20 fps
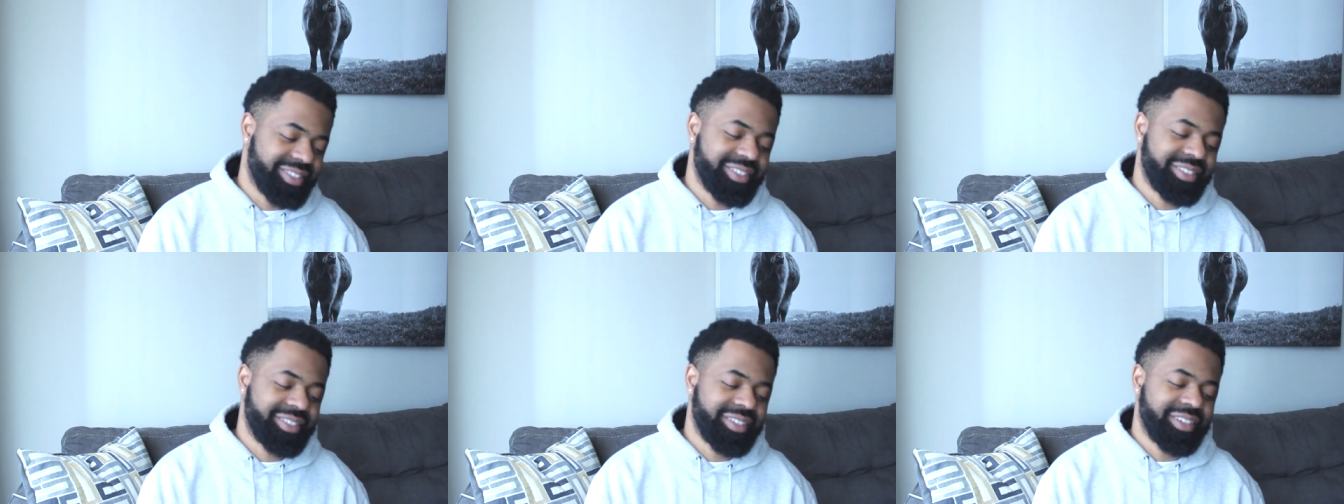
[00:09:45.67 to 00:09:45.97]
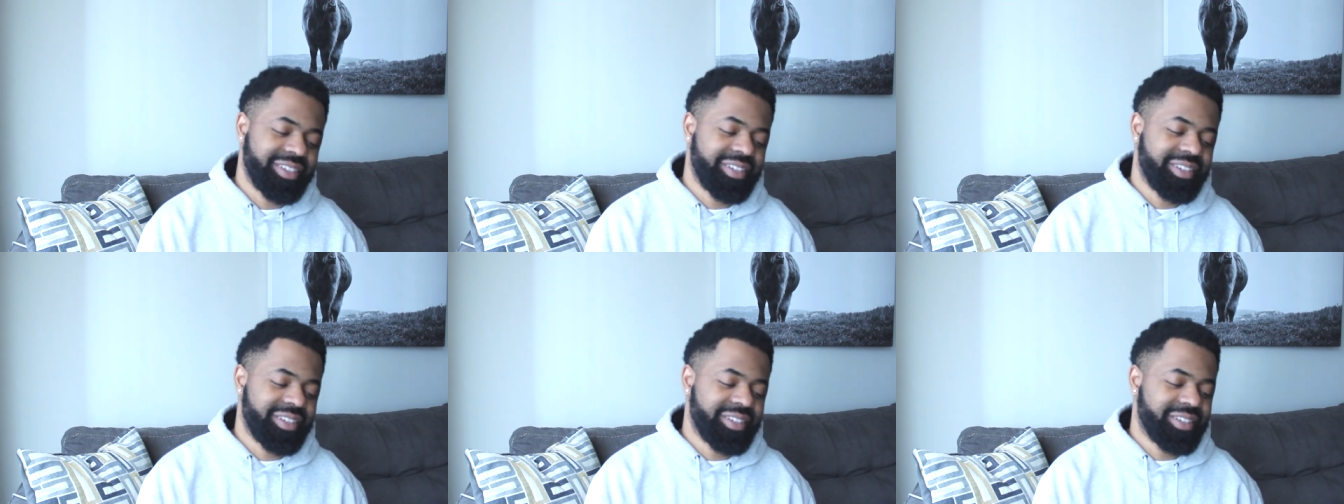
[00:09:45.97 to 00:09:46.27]

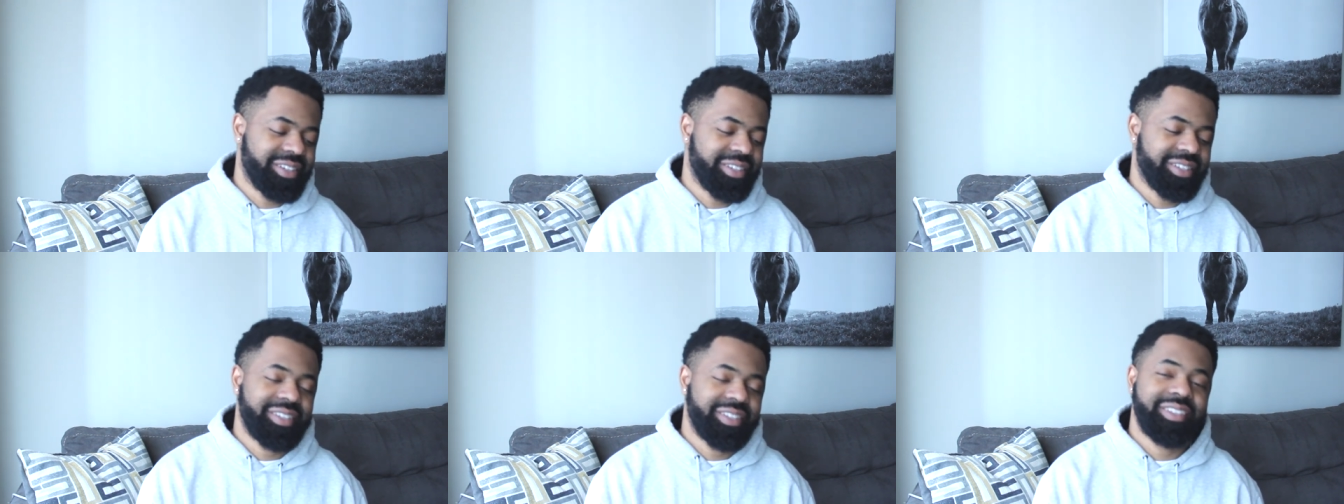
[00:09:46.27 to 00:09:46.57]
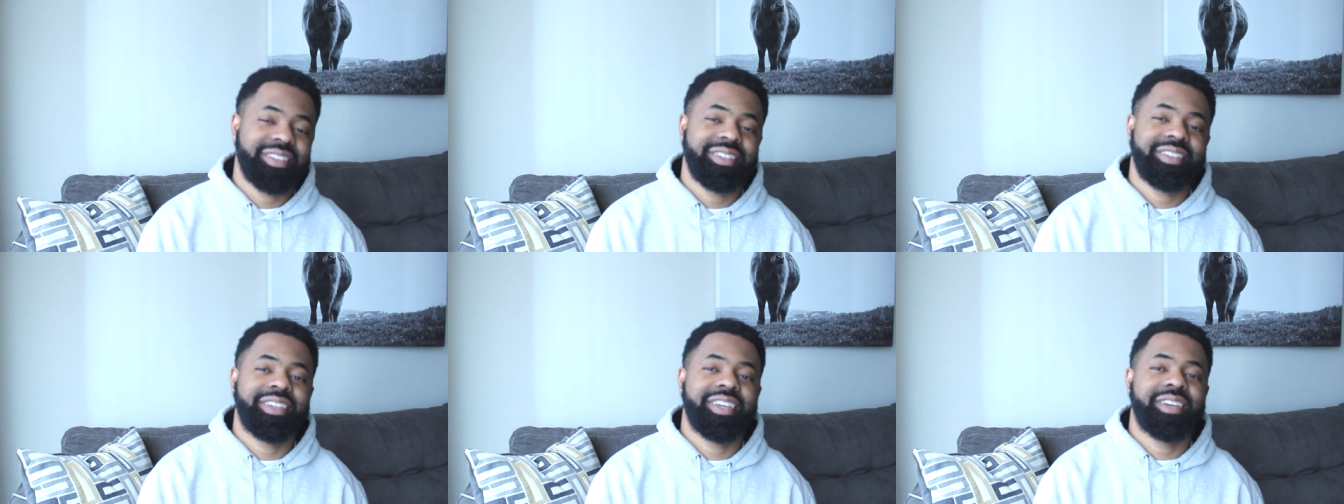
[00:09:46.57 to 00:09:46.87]
So
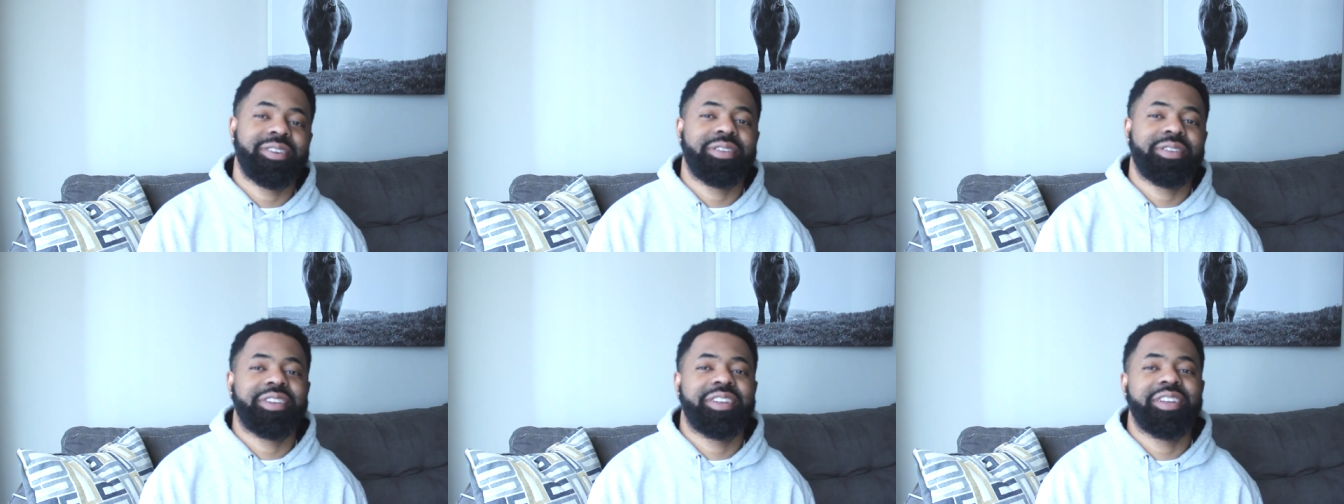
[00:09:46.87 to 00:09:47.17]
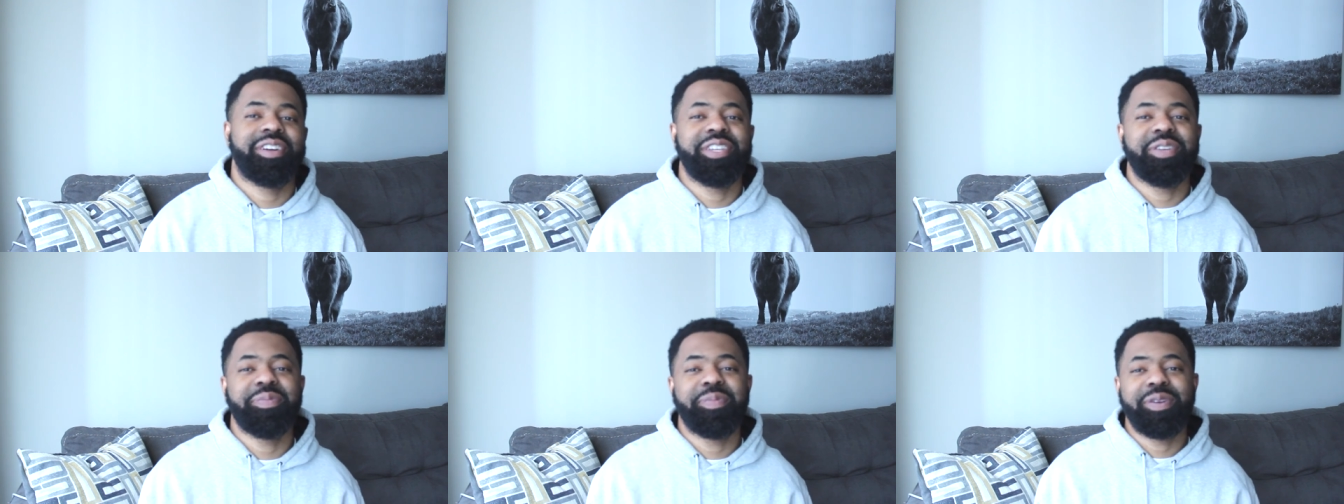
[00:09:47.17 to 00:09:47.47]
get
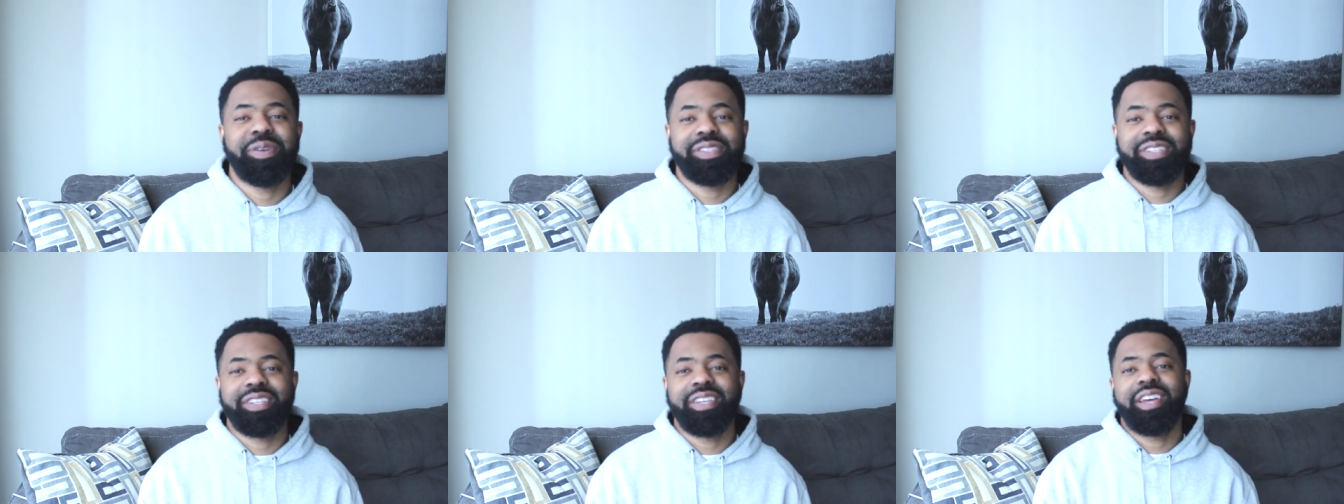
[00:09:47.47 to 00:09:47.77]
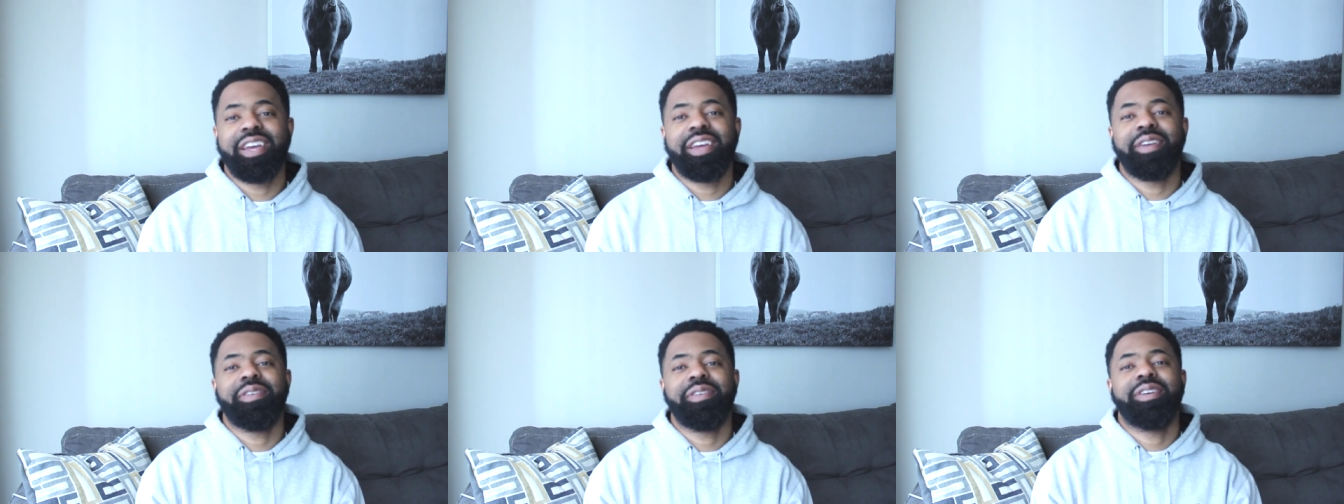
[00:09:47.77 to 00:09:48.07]
on your music
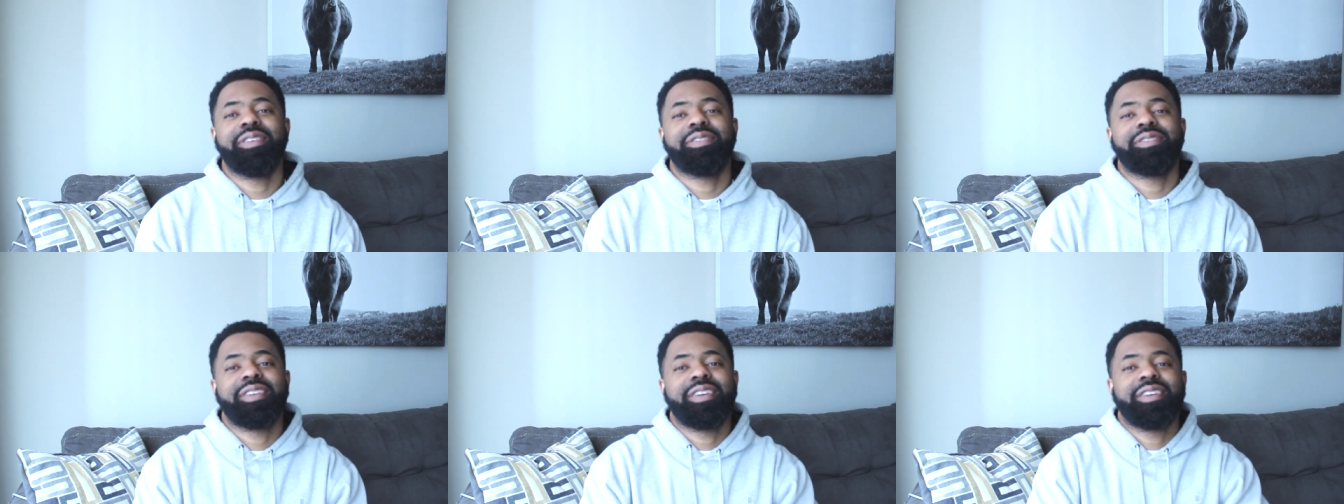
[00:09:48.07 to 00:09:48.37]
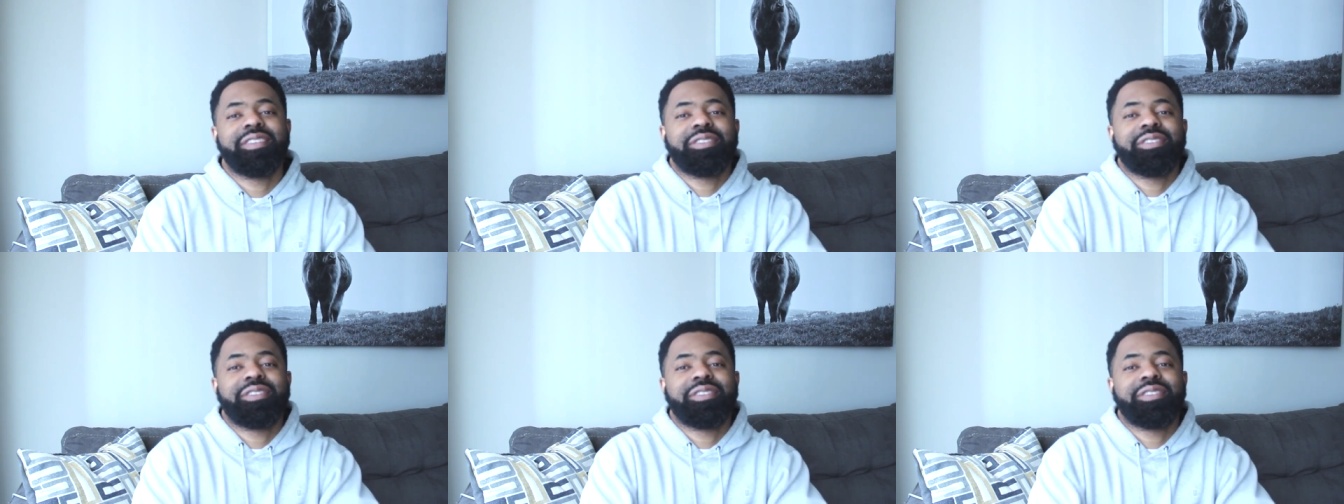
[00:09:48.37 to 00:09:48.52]
game, you know what I'm saying?